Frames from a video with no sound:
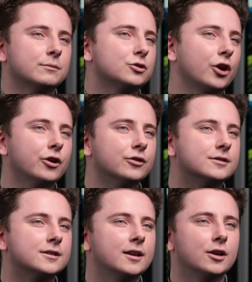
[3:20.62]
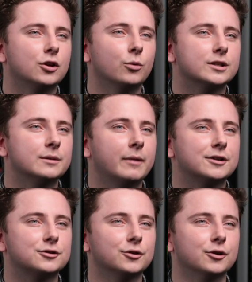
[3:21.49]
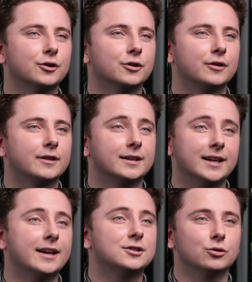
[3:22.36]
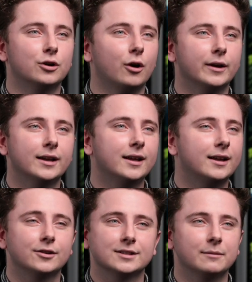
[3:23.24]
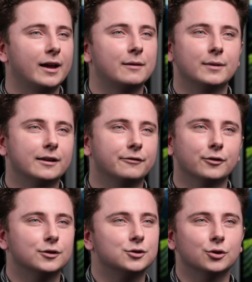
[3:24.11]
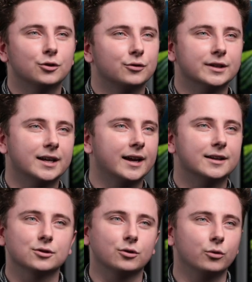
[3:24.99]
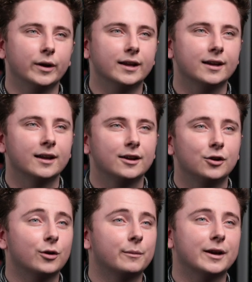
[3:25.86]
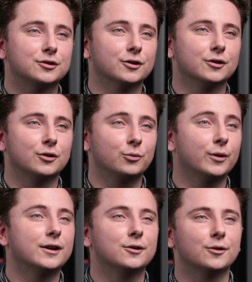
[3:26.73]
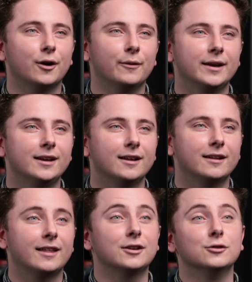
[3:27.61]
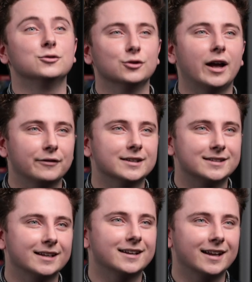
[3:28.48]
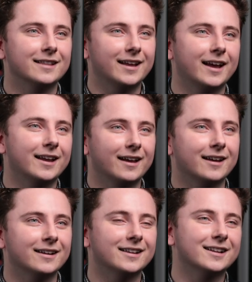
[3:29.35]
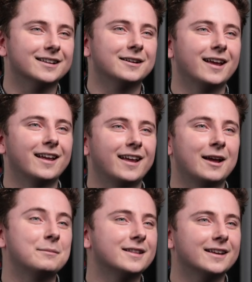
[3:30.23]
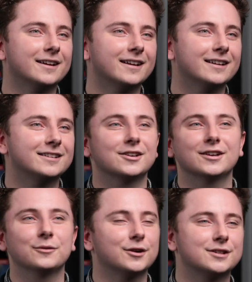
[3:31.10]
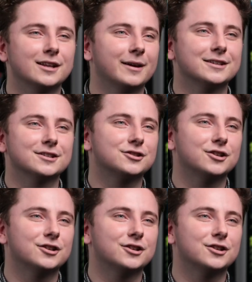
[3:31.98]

some shows, you want to make sure the dates you're going, because it may be for 2-3 days or a week. You want to make sure the week you're going that you do have a seat in that little amphitheatre so you can watch the amazing